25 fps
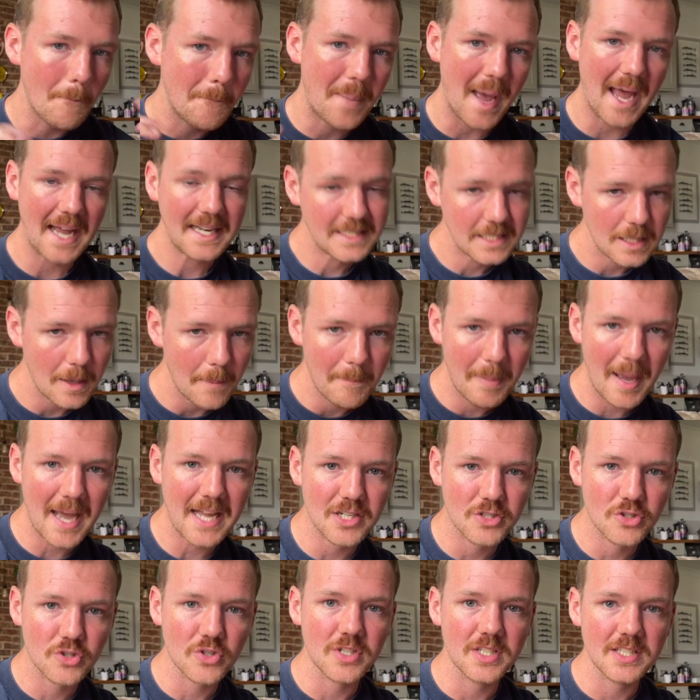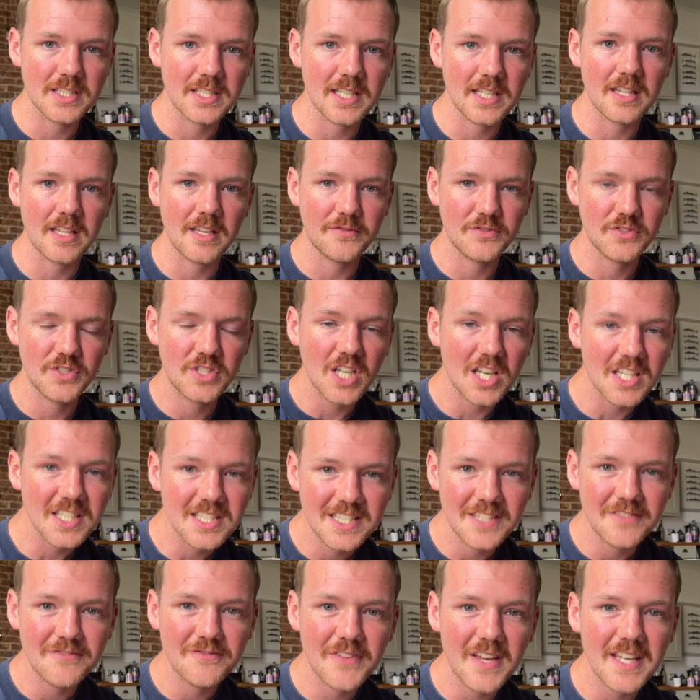better batteries that they've just
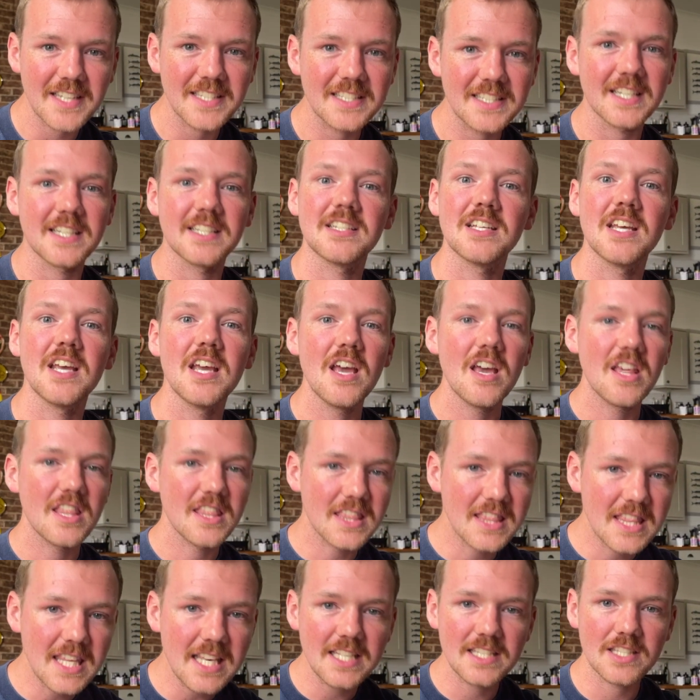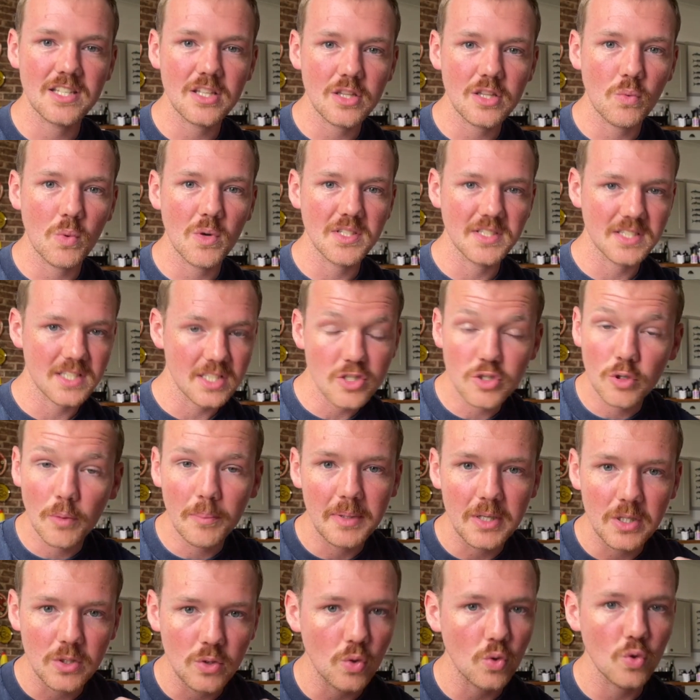invented, these are the ones that should be
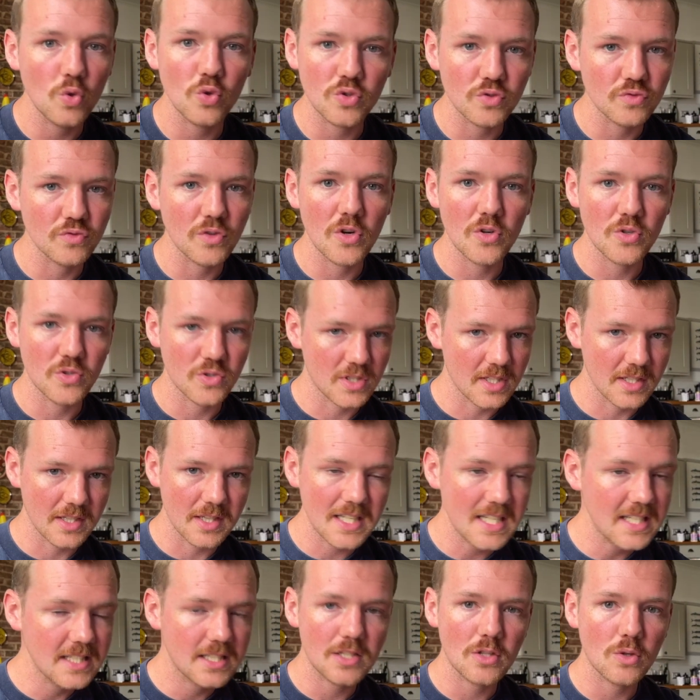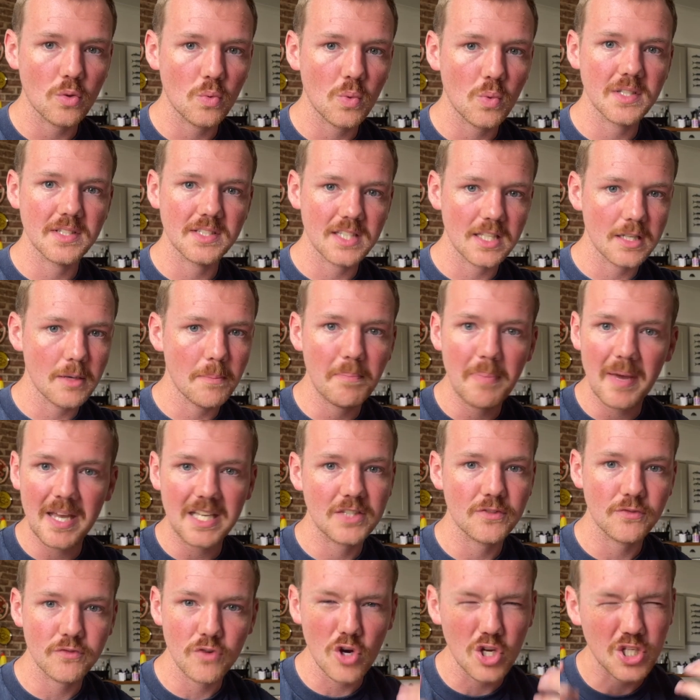on all the roads, and these are the ones that are best
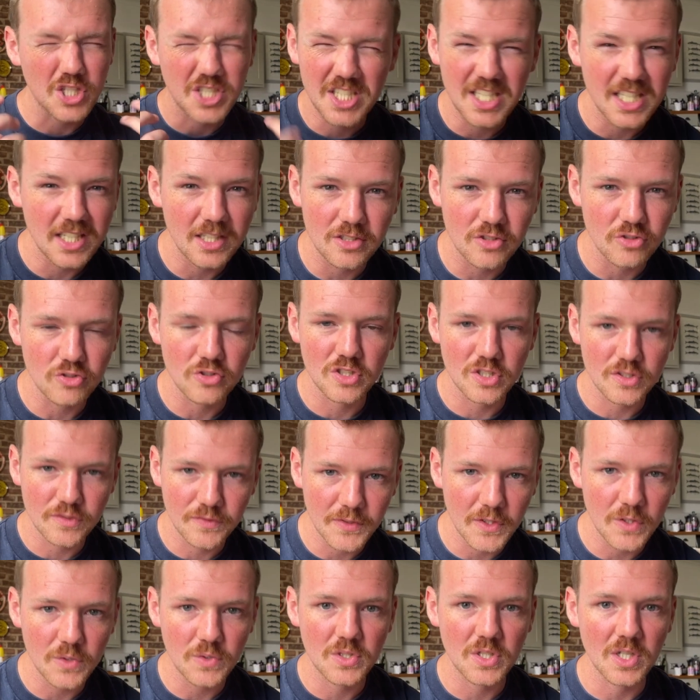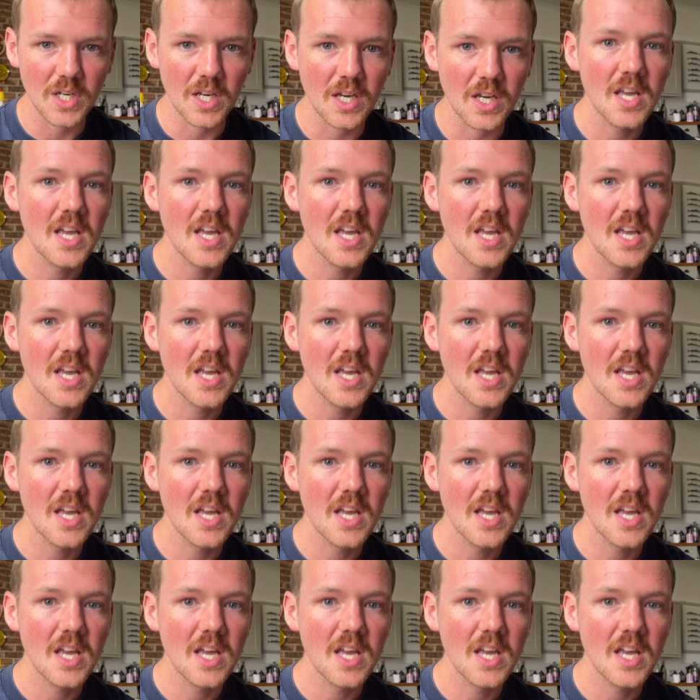for our children's future.